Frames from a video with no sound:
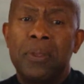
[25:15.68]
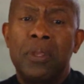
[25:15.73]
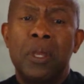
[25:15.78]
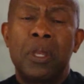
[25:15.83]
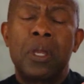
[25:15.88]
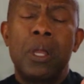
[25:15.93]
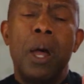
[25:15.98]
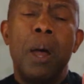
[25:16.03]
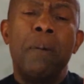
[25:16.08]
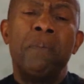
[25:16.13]

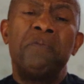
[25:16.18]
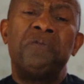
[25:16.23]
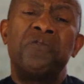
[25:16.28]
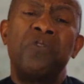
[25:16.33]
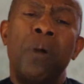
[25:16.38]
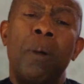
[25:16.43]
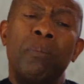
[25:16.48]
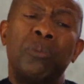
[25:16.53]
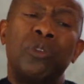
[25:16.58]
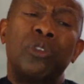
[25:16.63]
to come
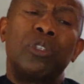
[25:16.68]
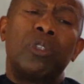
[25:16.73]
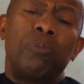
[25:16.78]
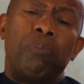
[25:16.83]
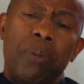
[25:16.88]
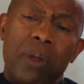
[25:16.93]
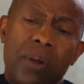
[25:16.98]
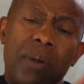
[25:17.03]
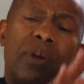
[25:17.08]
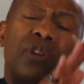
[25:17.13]
from
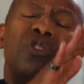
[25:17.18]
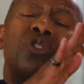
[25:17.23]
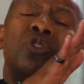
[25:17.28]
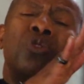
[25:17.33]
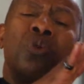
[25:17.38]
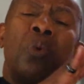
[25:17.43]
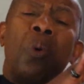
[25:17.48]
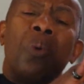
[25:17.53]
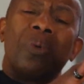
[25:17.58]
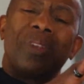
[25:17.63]

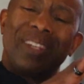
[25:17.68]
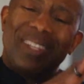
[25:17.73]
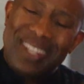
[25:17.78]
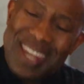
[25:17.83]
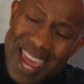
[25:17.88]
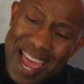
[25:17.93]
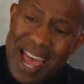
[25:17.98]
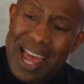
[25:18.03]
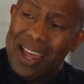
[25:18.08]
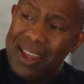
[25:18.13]
spiritual
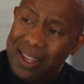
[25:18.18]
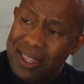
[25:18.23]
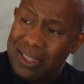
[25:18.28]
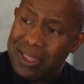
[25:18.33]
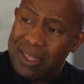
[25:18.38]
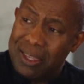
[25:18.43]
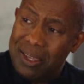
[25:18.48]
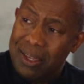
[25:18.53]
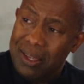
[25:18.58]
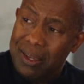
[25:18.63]

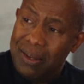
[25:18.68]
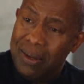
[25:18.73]
death